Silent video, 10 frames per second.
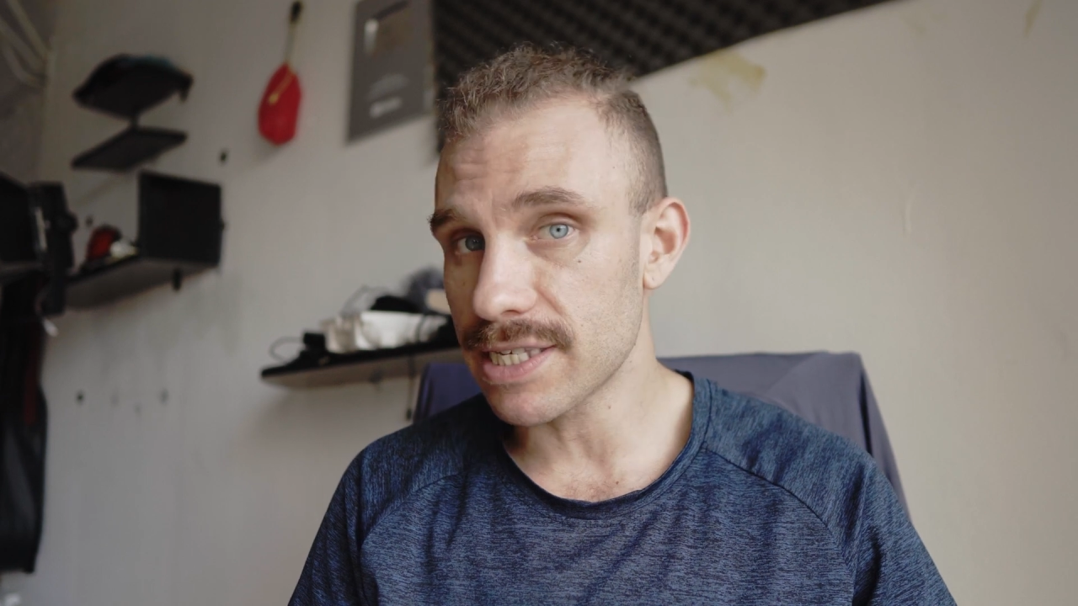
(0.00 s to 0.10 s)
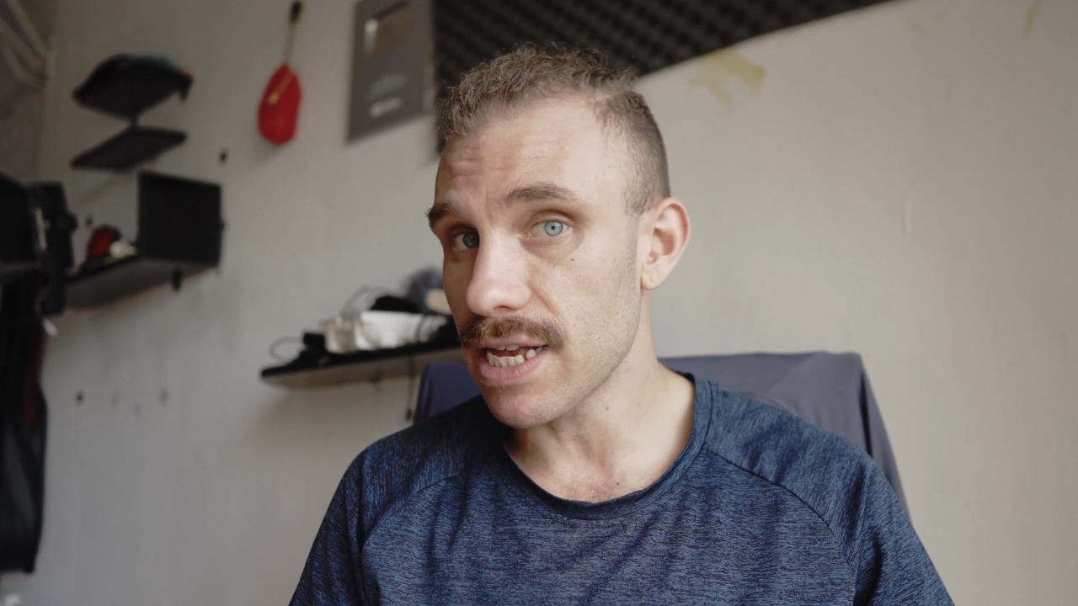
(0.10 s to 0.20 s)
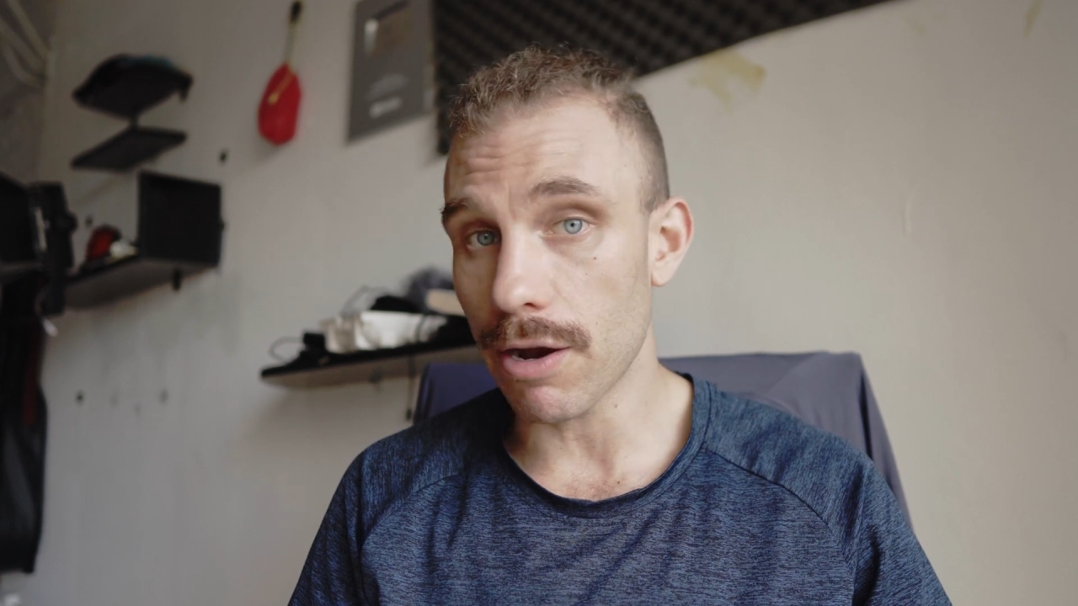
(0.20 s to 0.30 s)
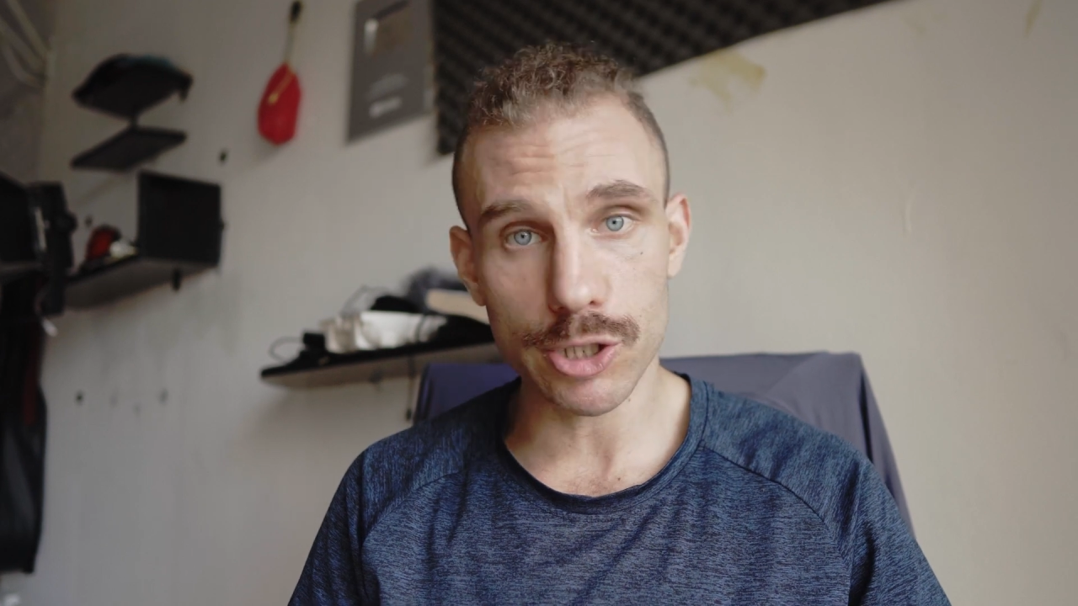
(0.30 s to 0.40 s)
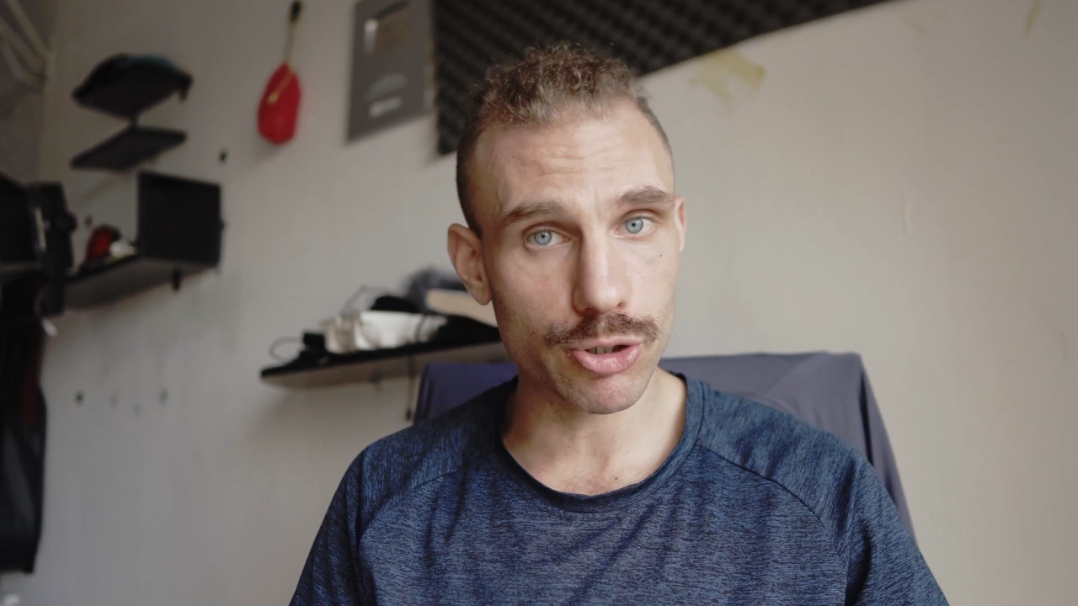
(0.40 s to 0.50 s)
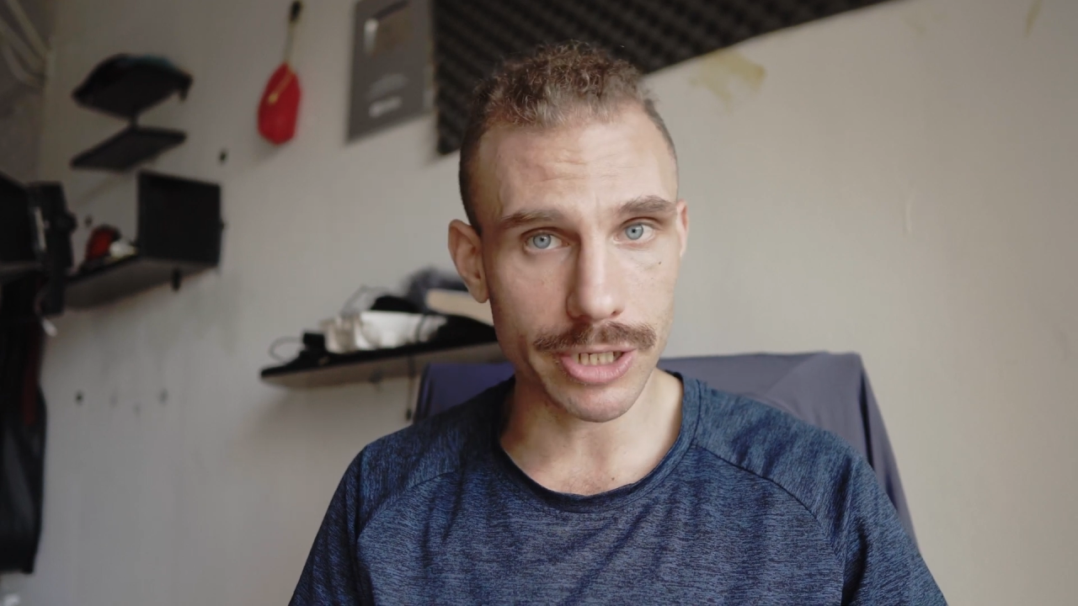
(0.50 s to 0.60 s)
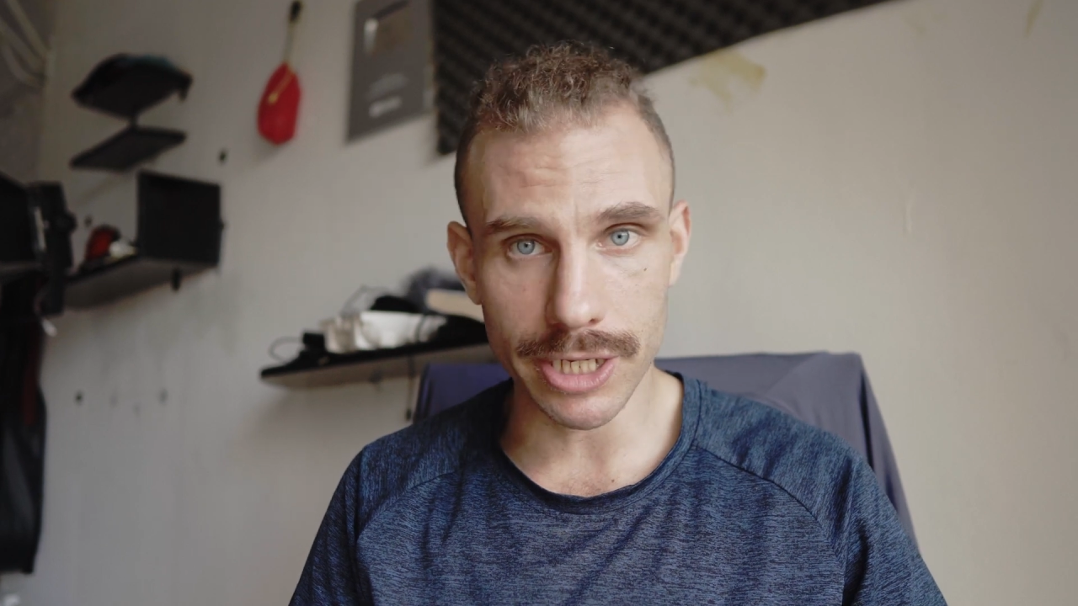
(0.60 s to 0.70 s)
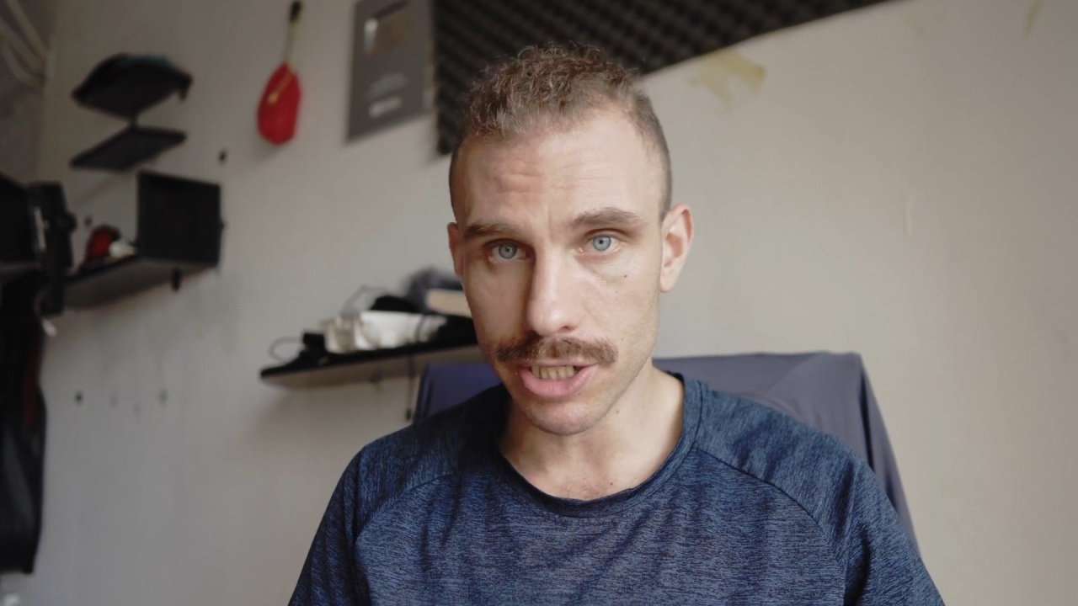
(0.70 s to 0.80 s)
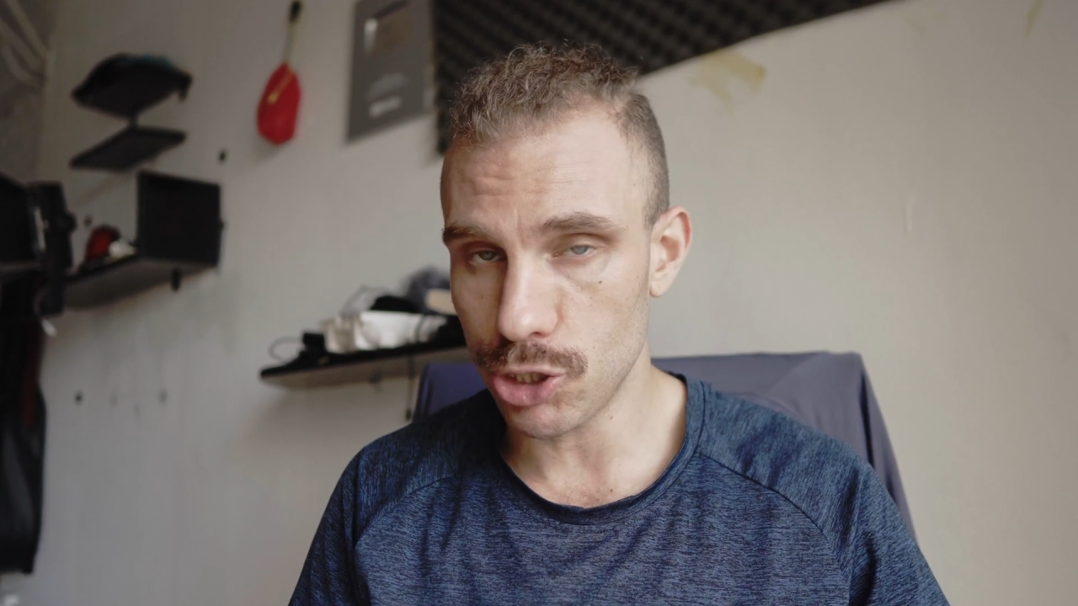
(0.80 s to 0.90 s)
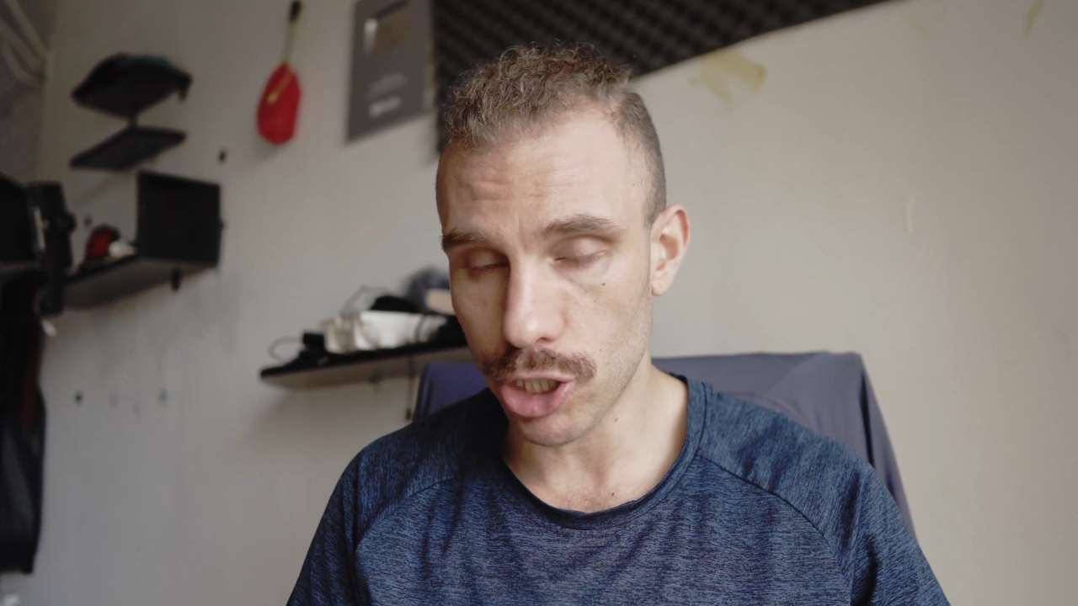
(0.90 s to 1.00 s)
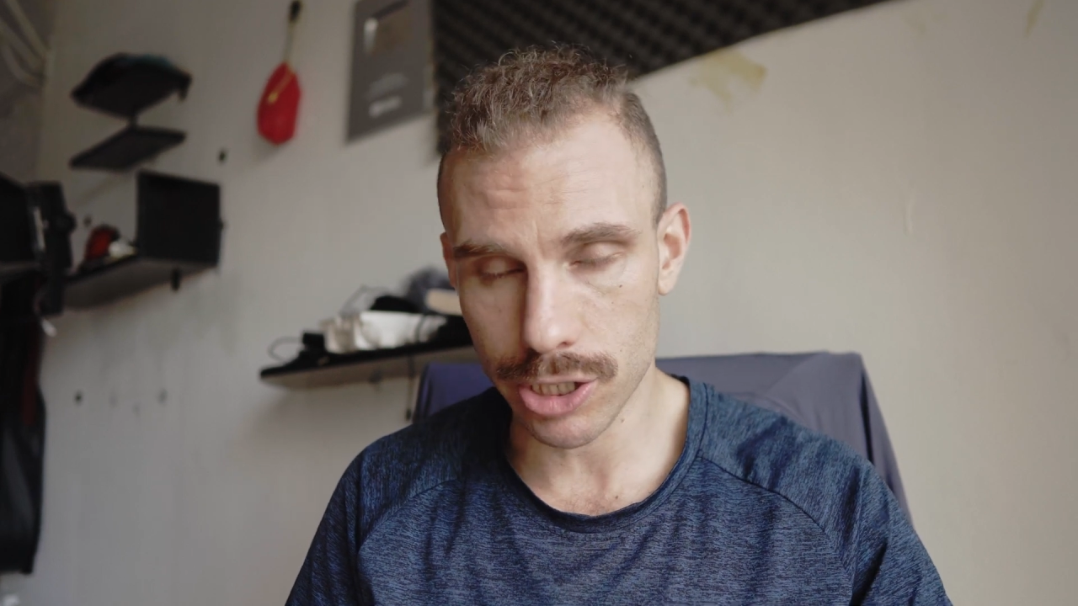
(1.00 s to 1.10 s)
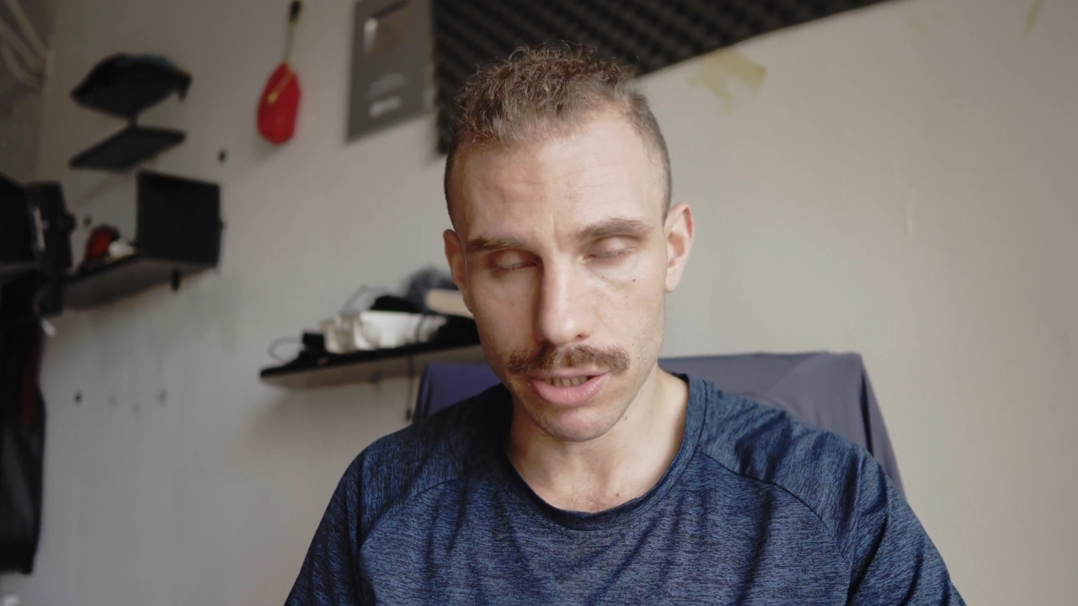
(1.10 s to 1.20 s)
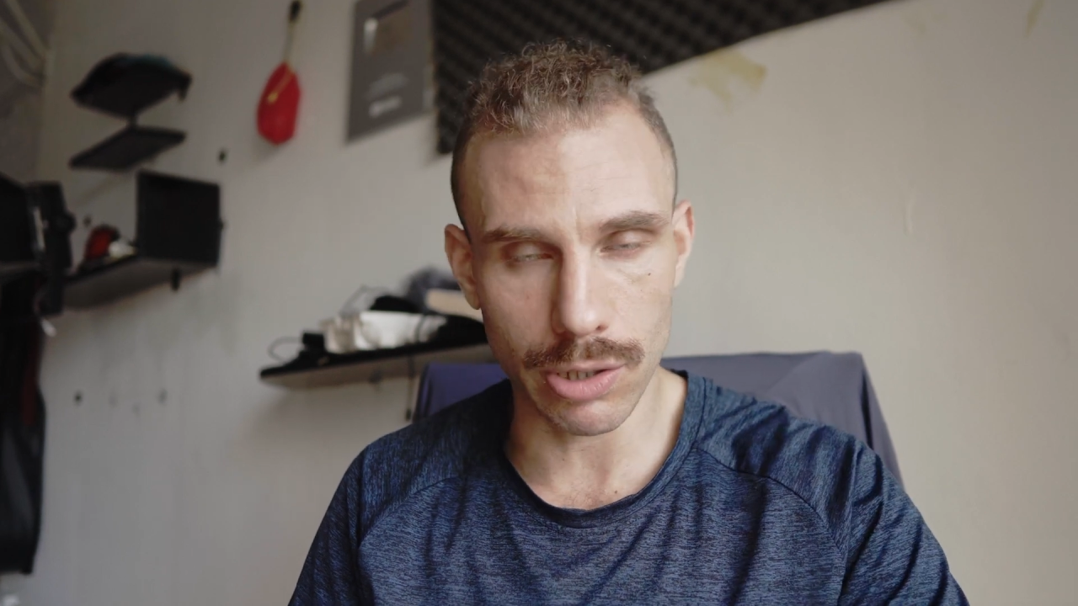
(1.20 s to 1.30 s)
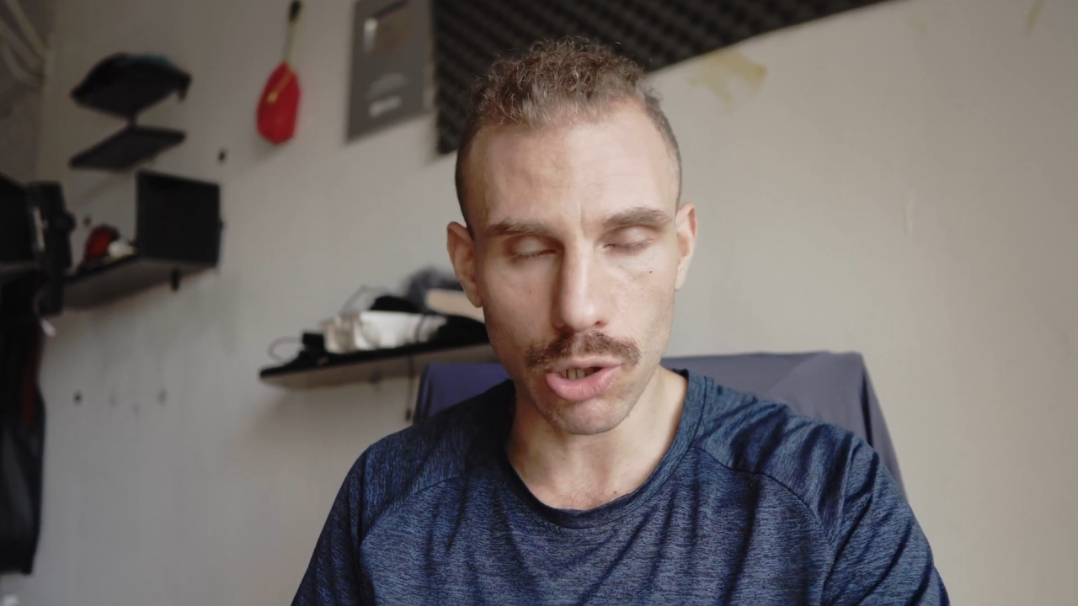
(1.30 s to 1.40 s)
It's not restricted to just